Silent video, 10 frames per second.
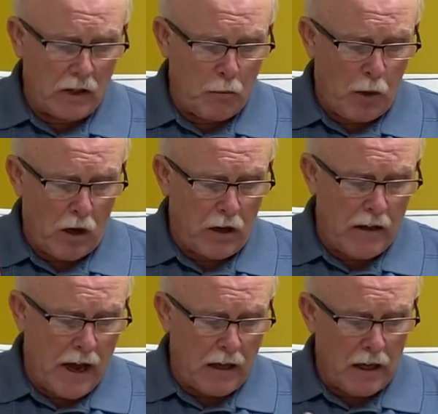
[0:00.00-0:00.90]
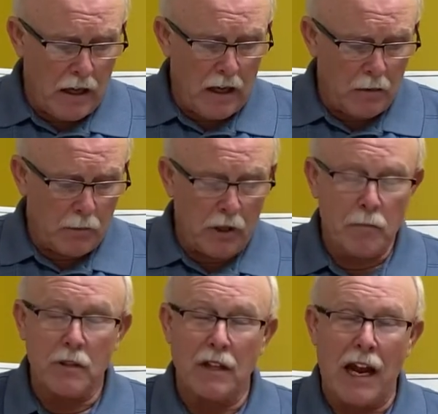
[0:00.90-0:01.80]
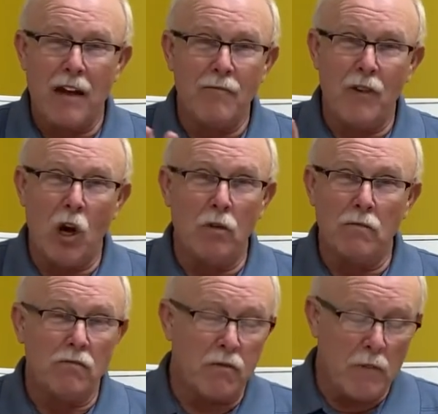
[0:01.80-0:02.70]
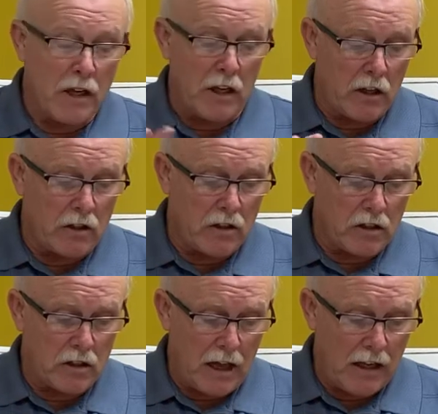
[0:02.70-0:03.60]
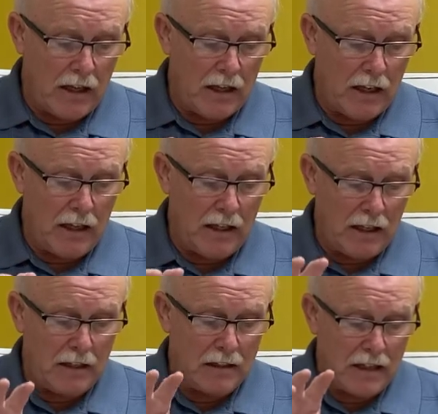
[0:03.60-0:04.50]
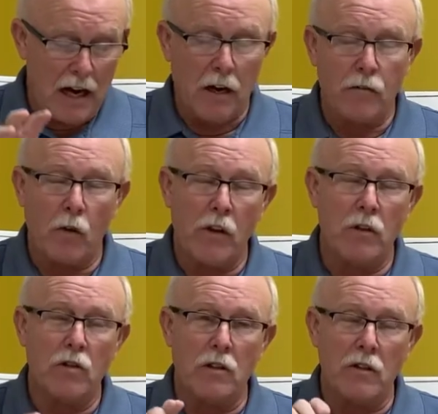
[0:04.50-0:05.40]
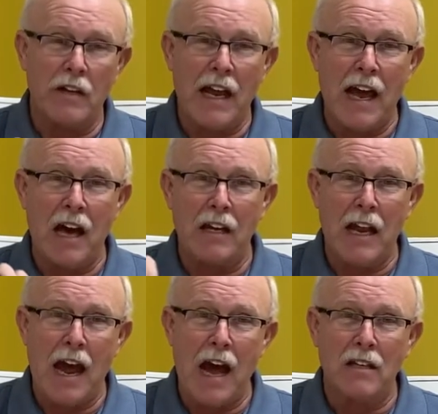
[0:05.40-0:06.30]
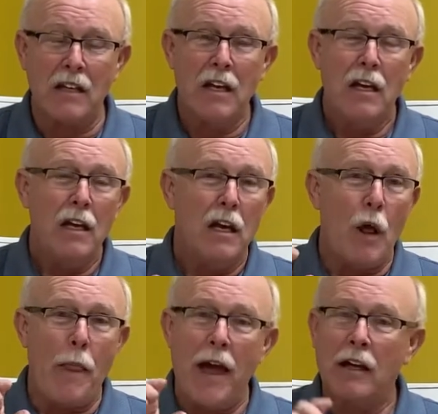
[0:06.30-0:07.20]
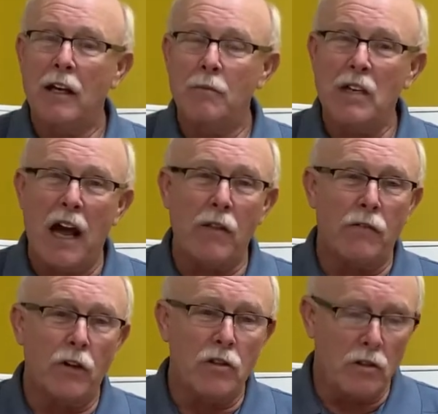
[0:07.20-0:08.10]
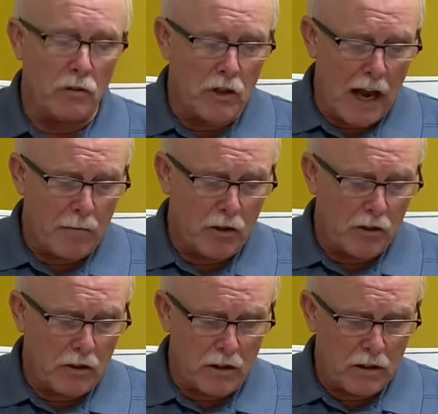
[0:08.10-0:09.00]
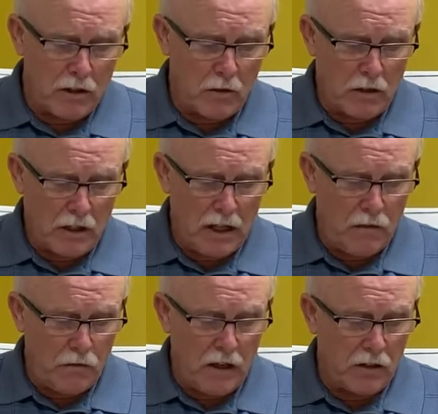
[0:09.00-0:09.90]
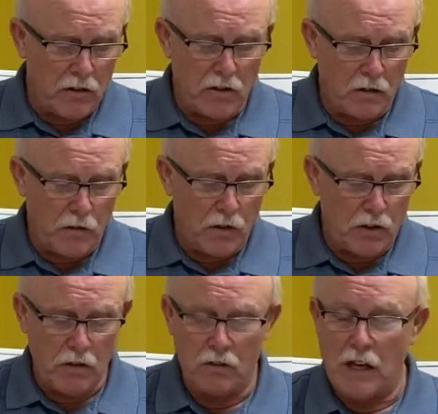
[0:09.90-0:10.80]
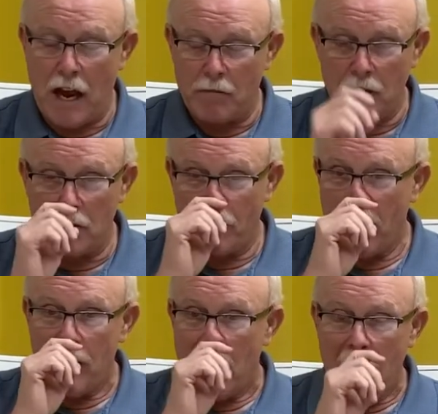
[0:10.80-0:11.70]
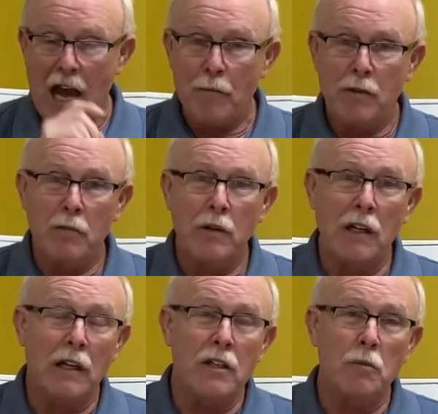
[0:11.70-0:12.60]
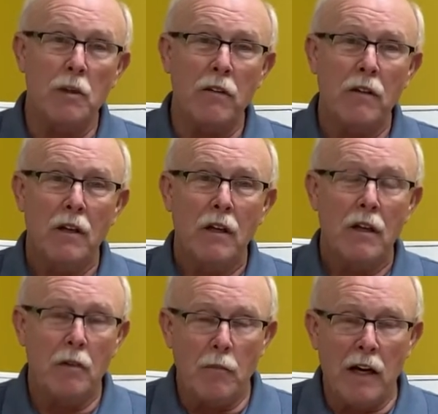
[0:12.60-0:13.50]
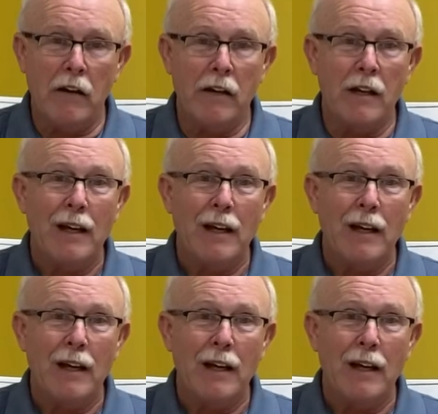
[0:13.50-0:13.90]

Now, part of that purpose that I've known for many years is that he did care for those that are the down and out. And that comes out in the first 2 chapters. The 2 of the key figures in the first 2 chapters happen to be Elizabeth and Mary.